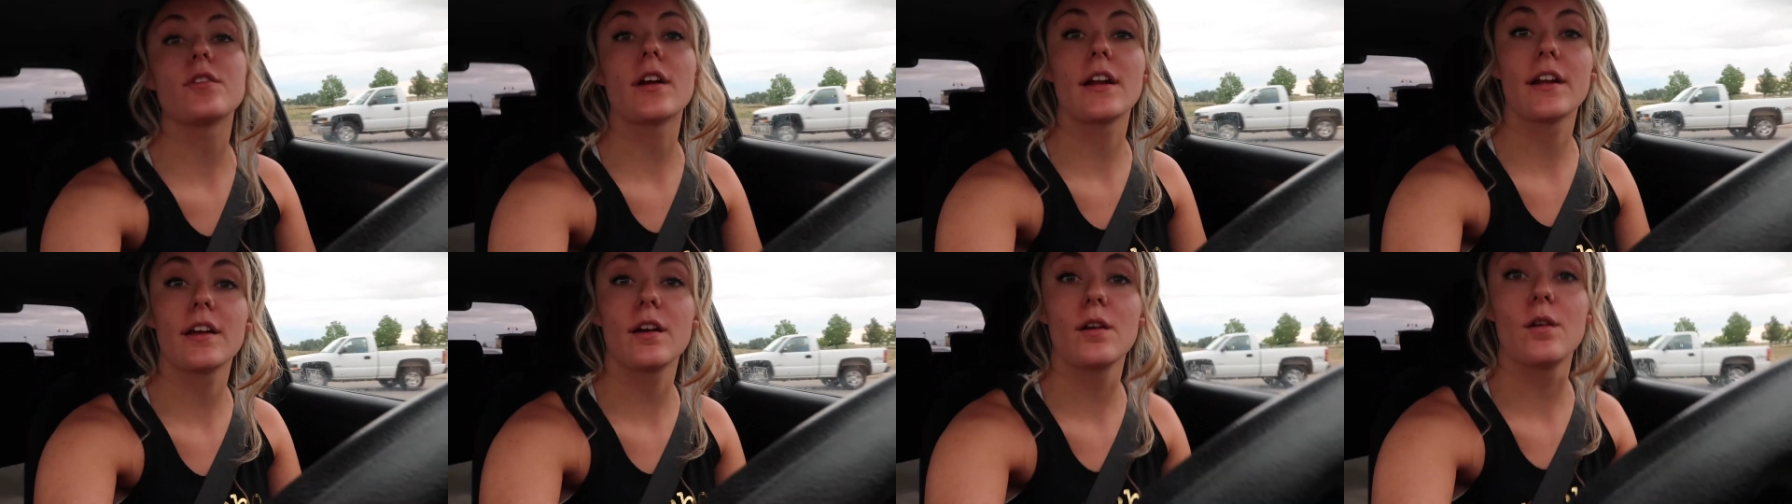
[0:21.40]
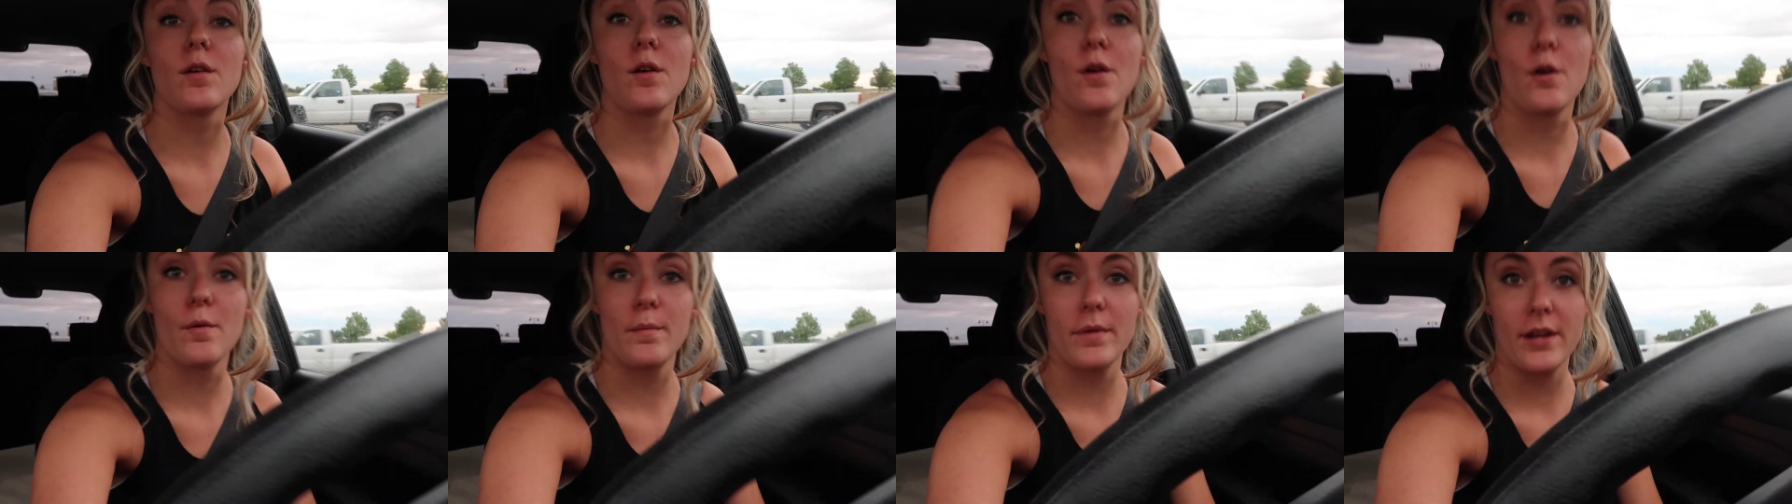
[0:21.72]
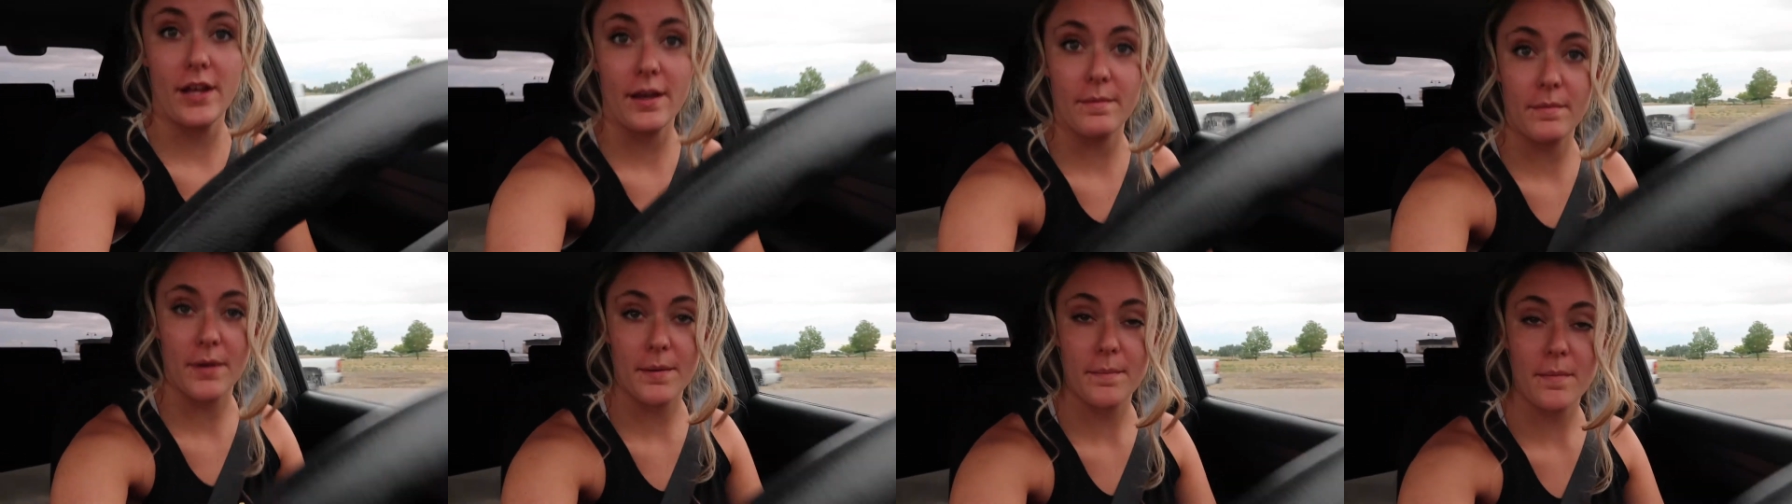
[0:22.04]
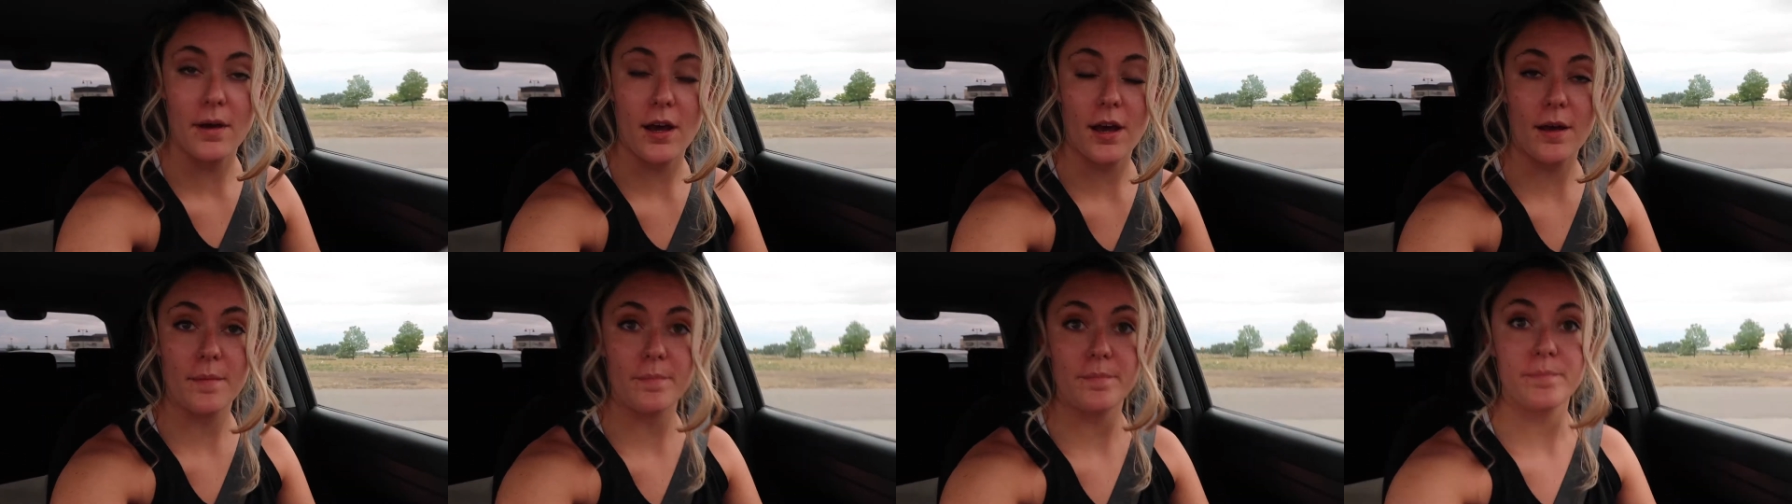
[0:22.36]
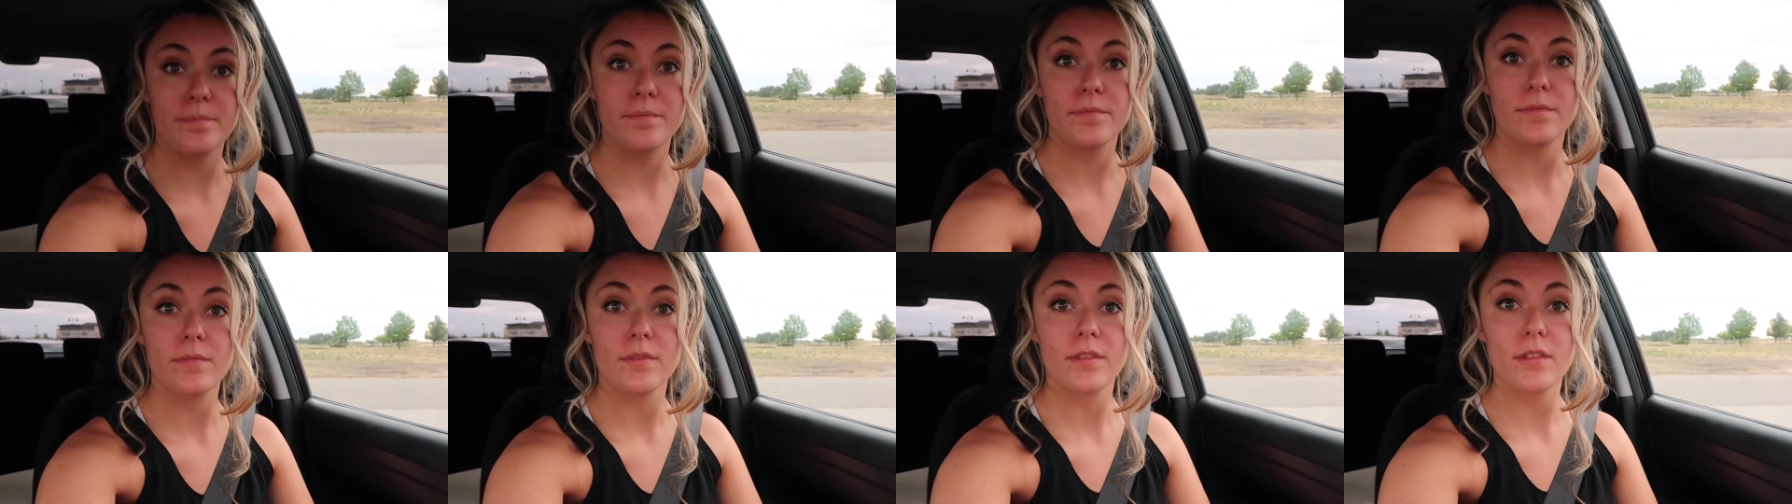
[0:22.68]
try to go home and have my mom
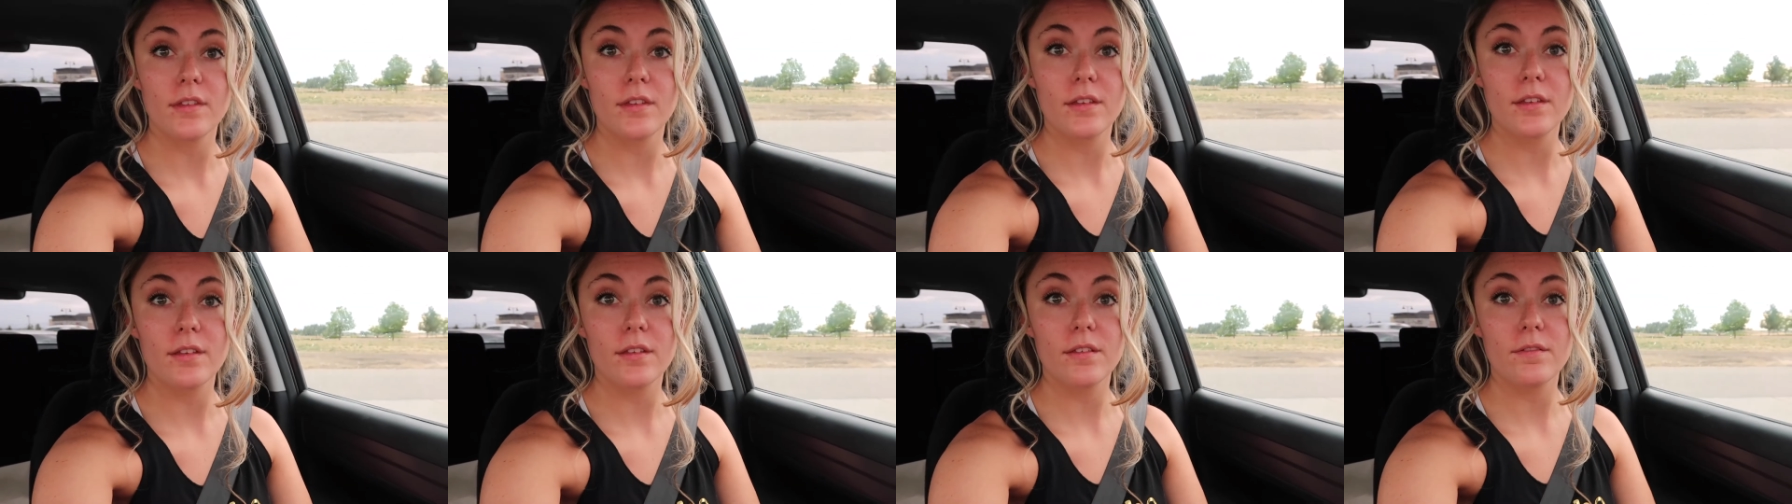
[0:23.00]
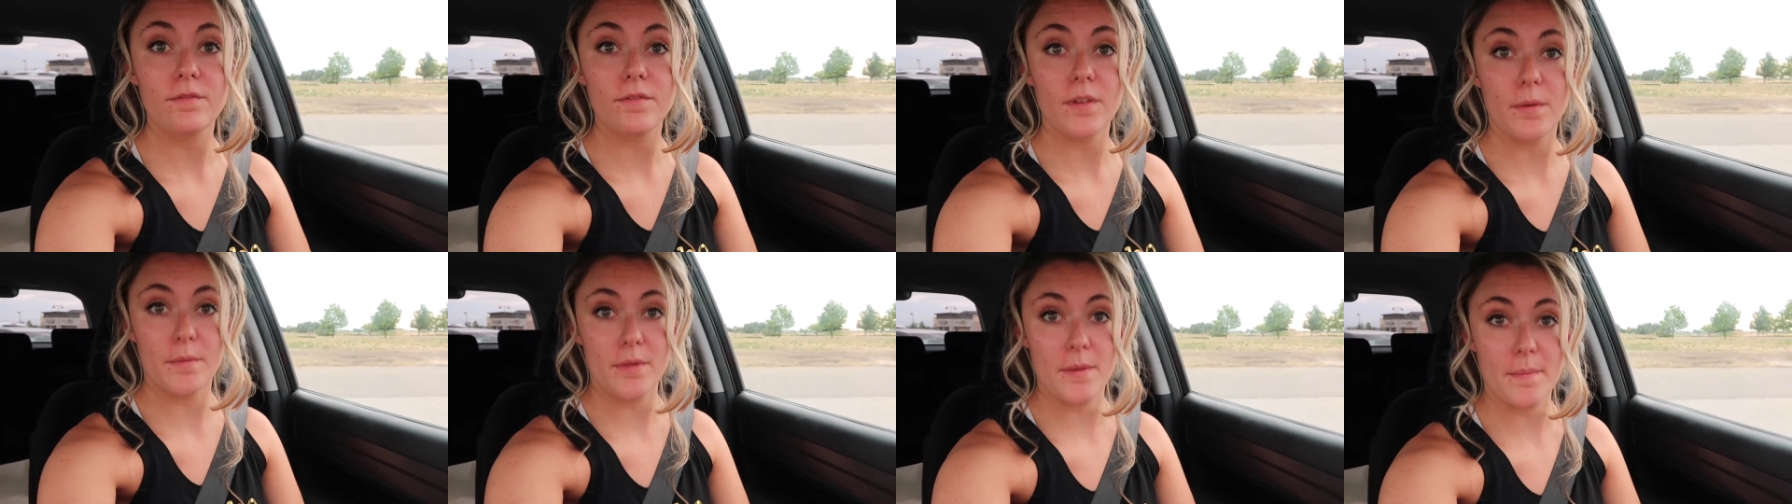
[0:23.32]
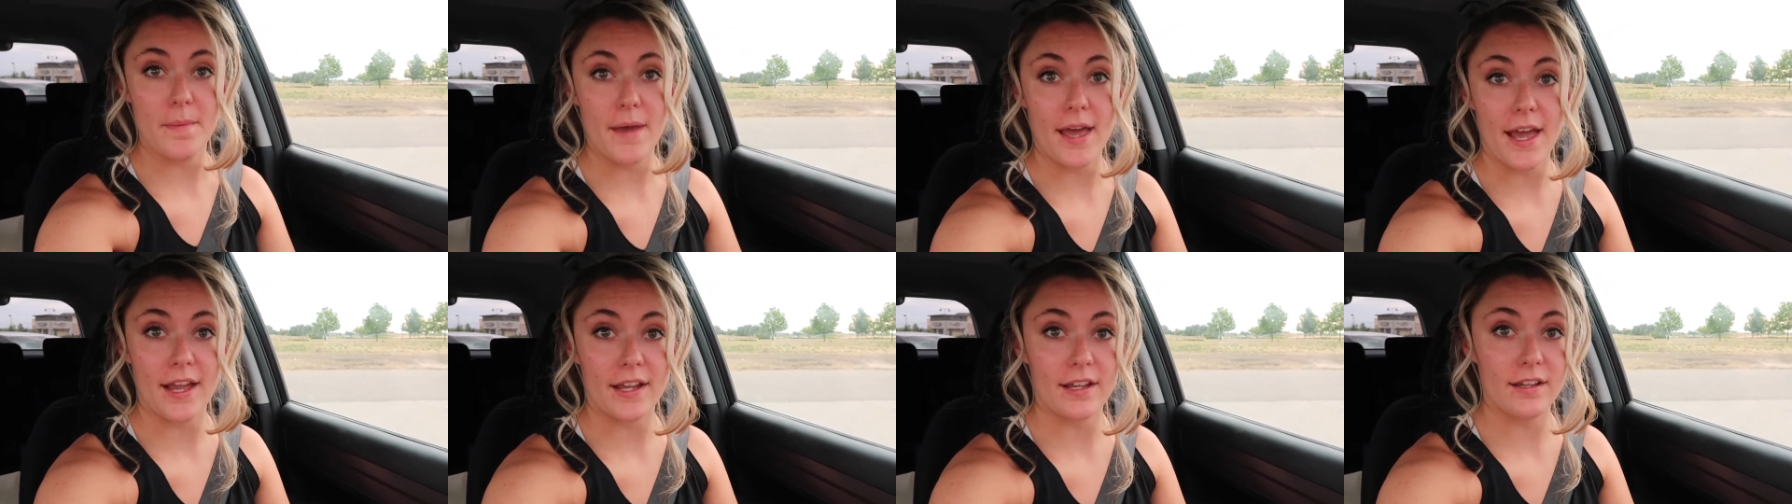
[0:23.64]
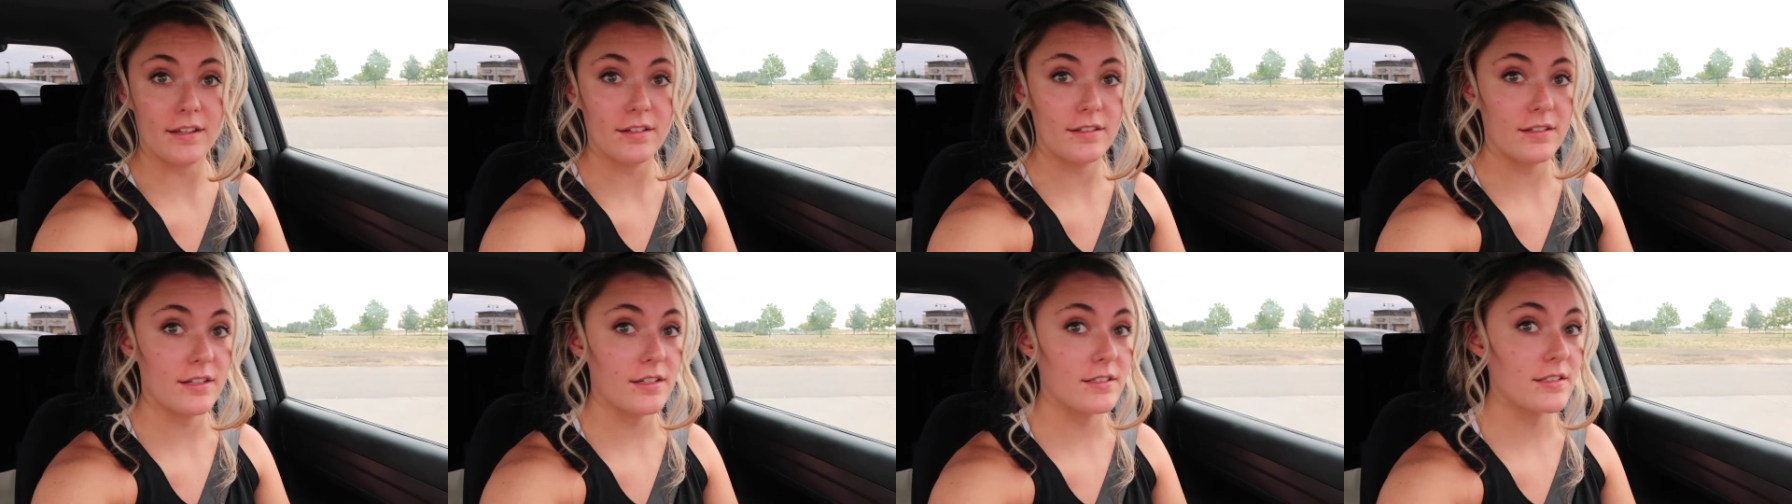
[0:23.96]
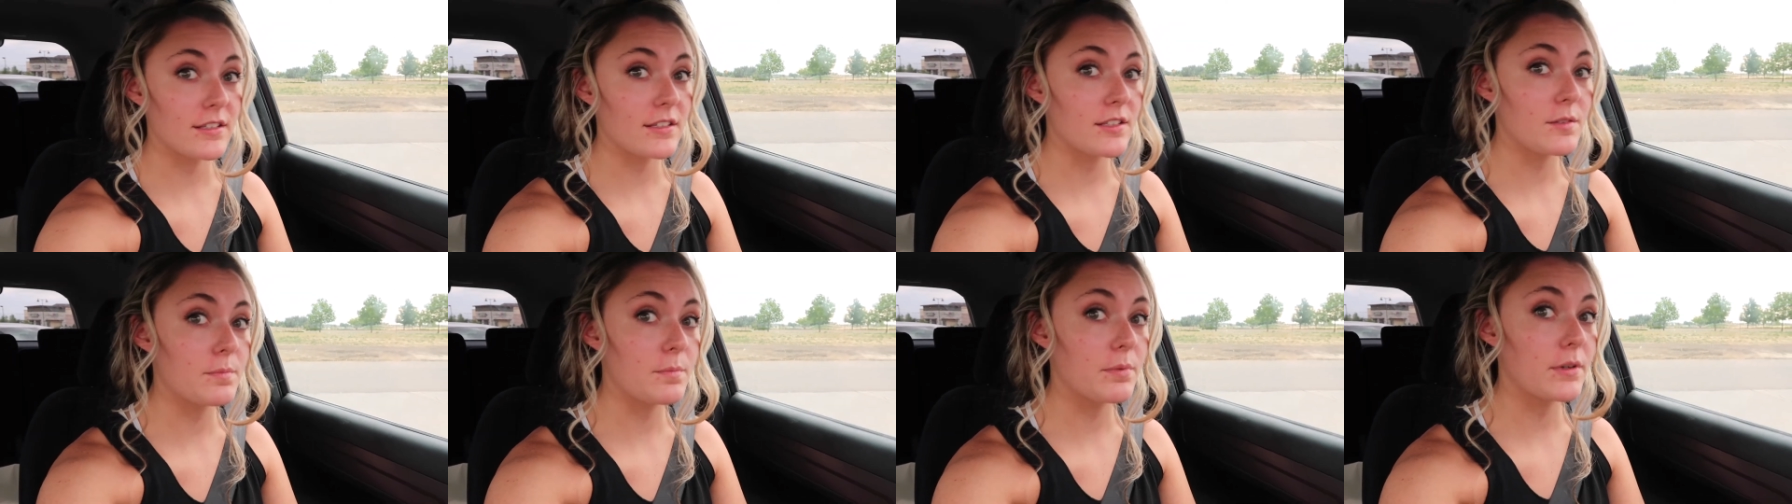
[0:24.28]
film the back because
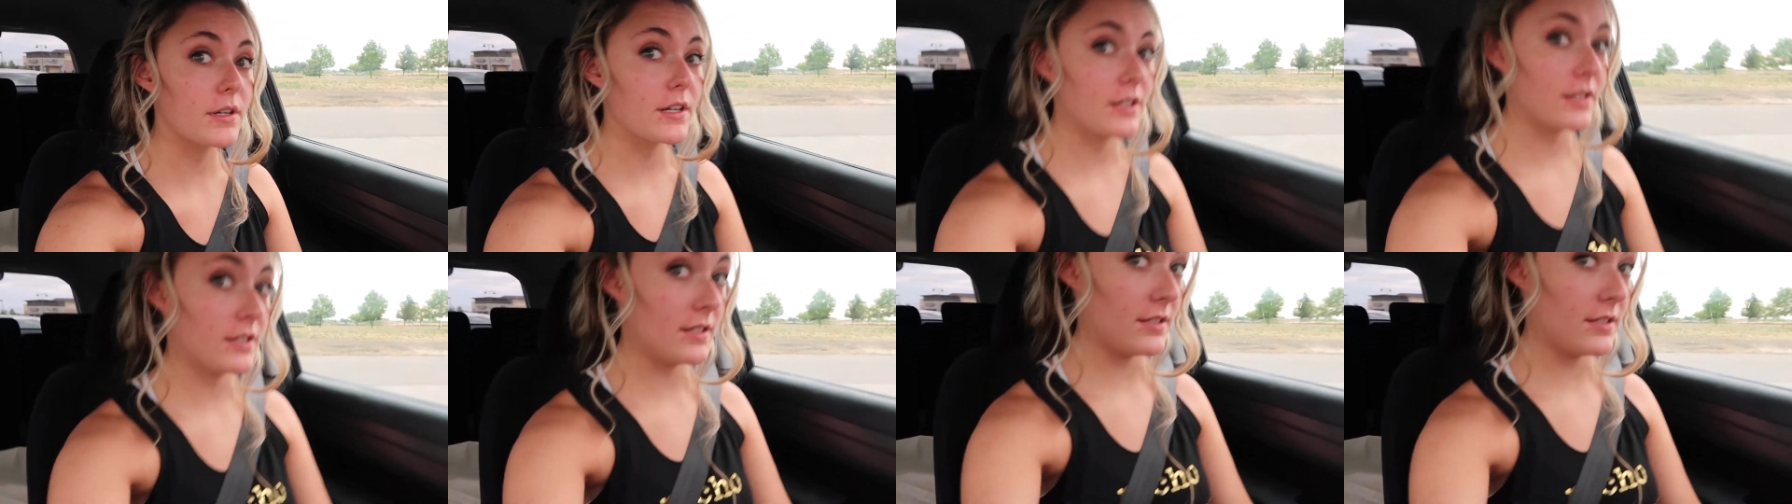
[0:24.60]
it's pretty